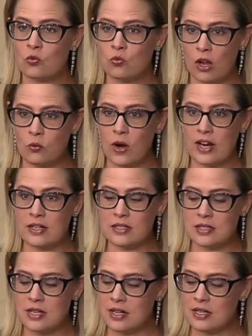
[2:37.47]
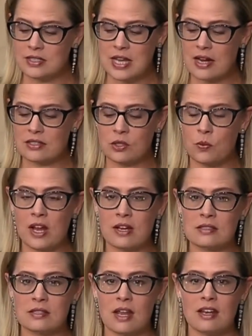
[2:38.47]
runways,
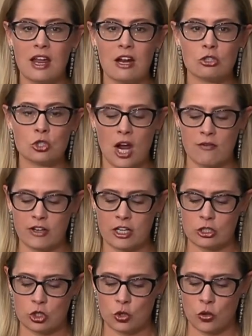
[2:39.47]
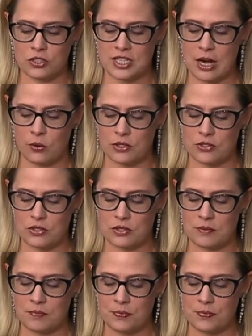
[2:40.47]
taxiways, and air traffic control towers.